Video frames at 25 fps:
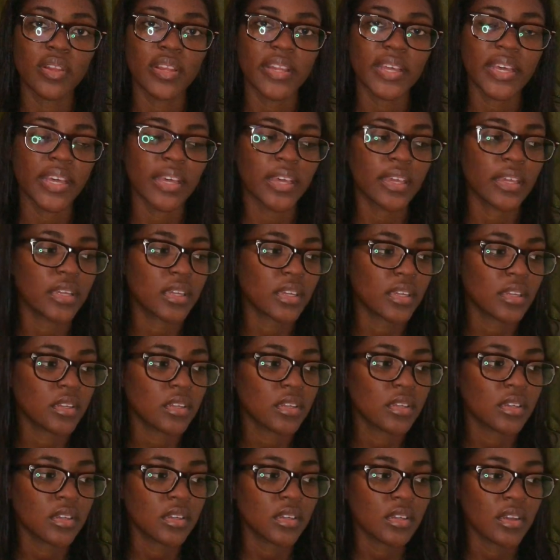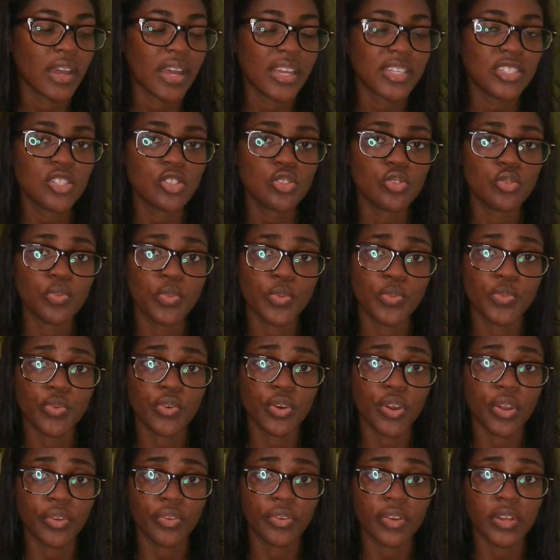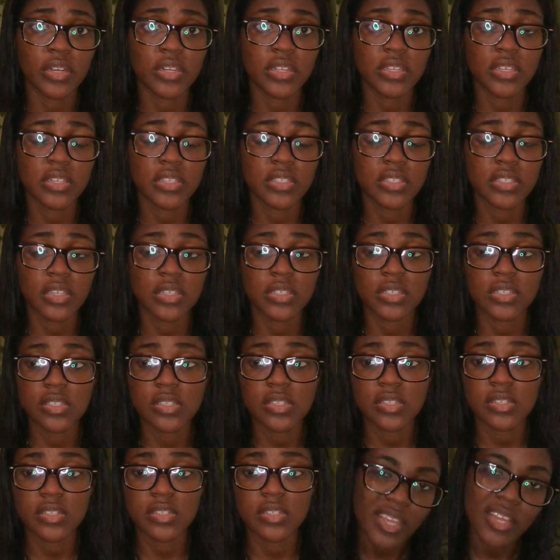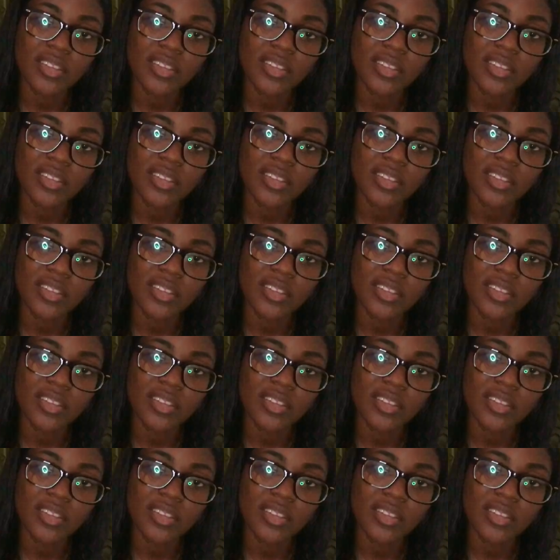Like, I just hope people can relate, honestly.